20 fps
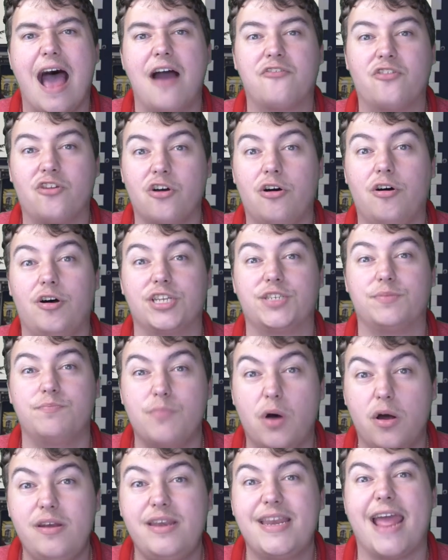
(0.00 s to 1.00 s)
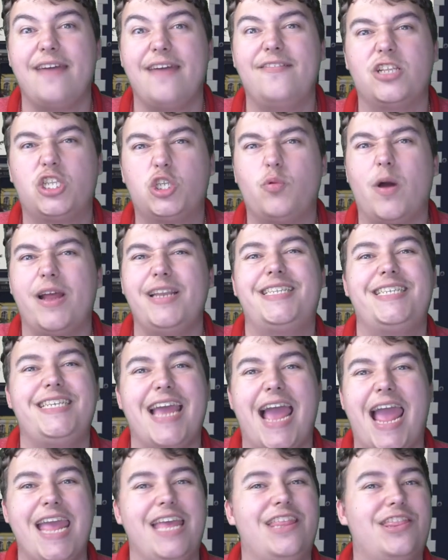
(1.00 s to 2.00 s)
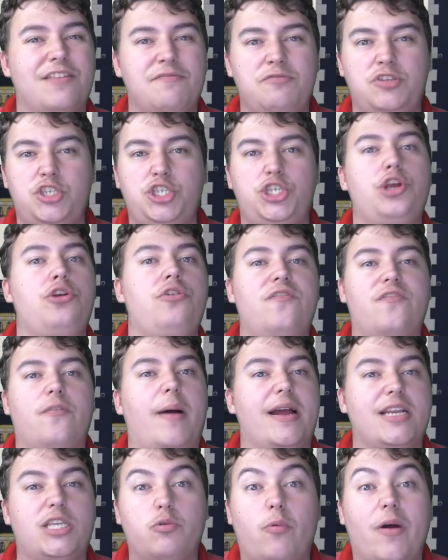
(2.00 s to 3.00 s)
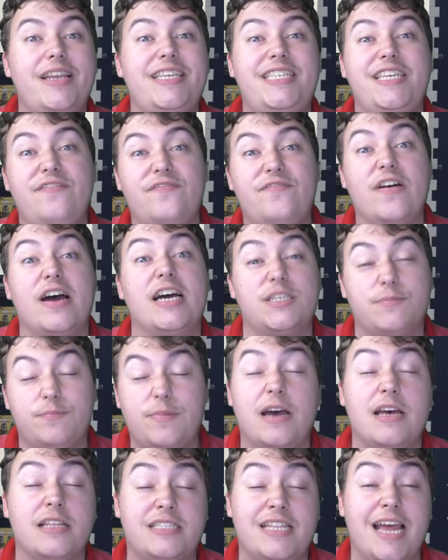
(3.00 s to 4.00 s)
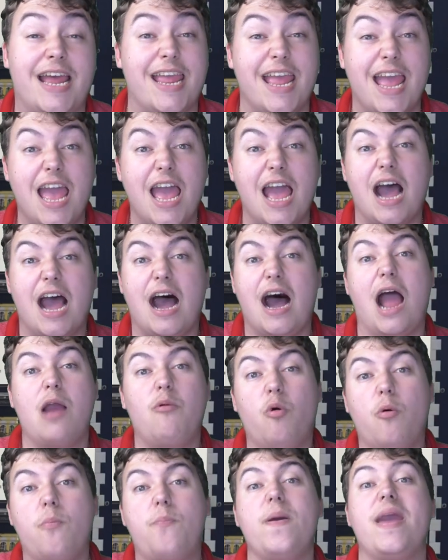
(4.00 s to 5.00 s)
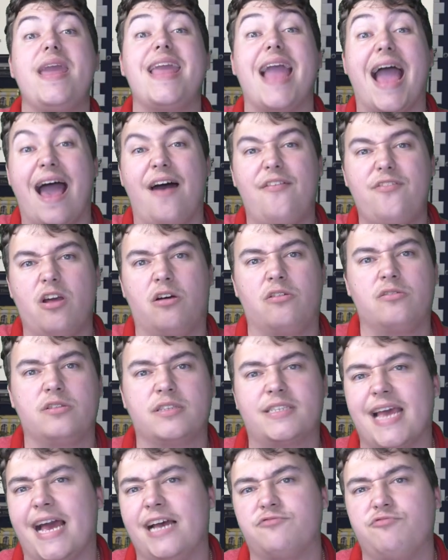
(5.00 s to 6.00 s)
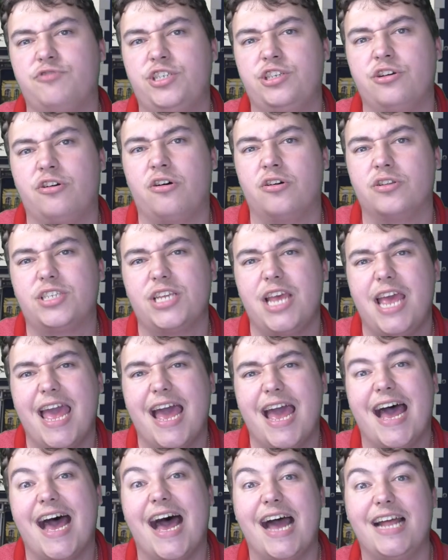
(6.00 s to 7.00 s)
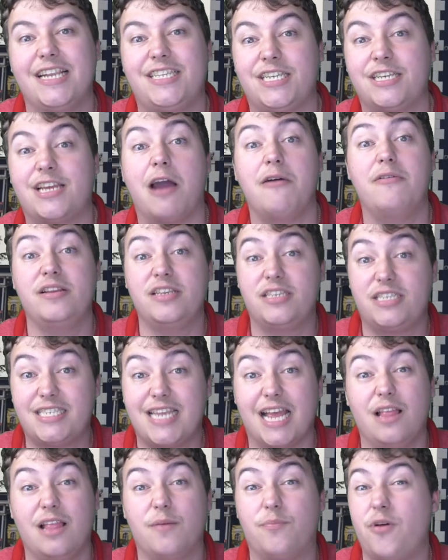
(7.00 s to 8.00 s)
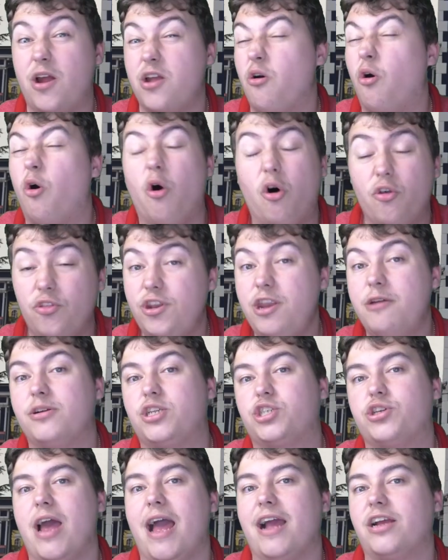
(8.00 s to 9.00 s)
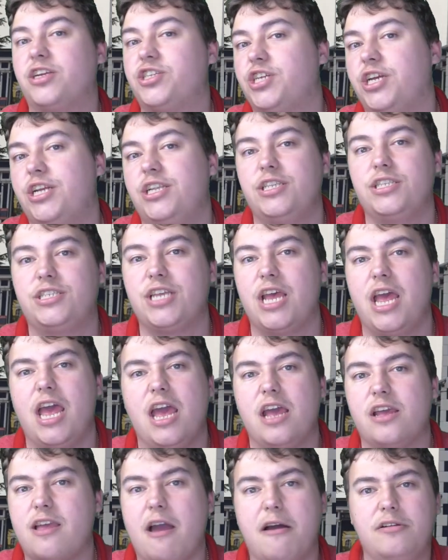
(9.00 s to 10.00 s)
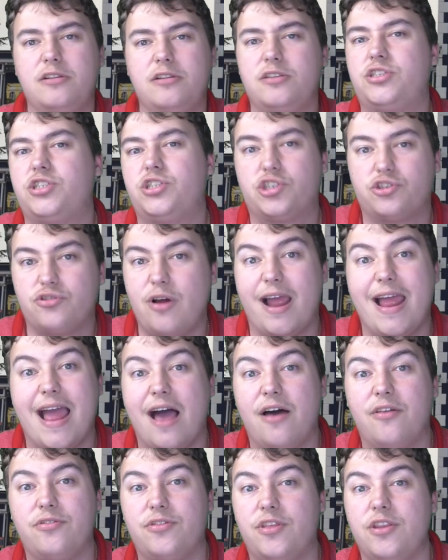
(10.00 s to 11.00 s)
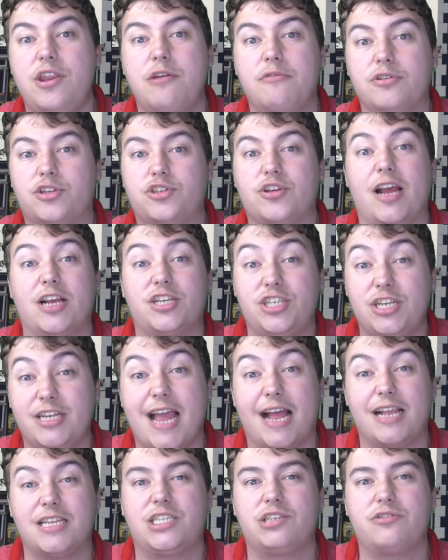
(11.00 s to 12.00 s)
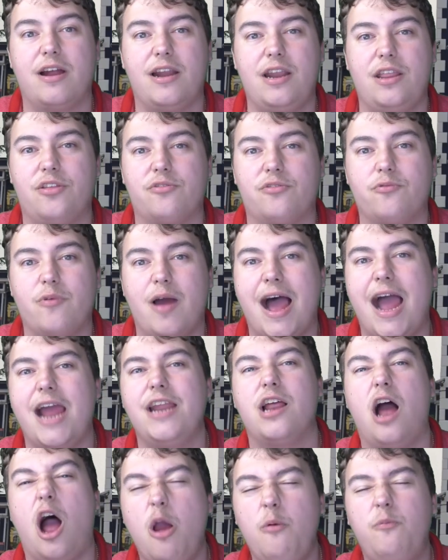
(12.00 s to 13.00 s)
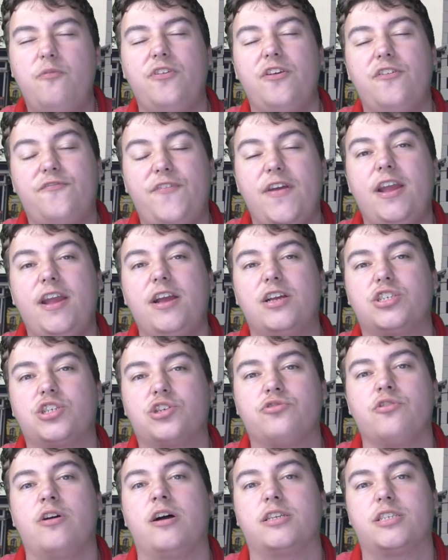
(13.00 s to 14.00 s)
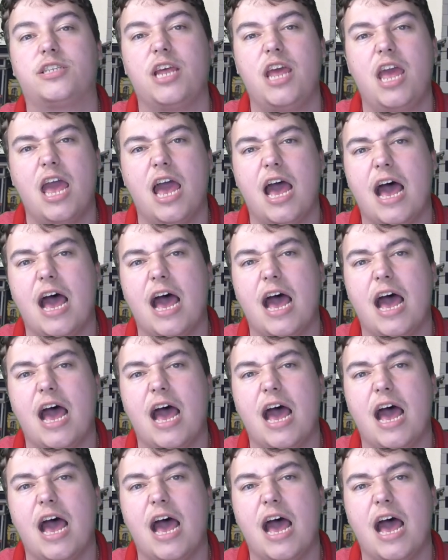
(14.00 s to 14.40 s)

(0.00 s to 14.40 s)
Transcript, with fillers: Of course, Monday the 28th of June for my 21st birthday, I will be at the Alton Towers Resort to go and celebrate all the new attractions, go and try out the new attraction Gangsta Granny of the Ride, hopefully fingers crossed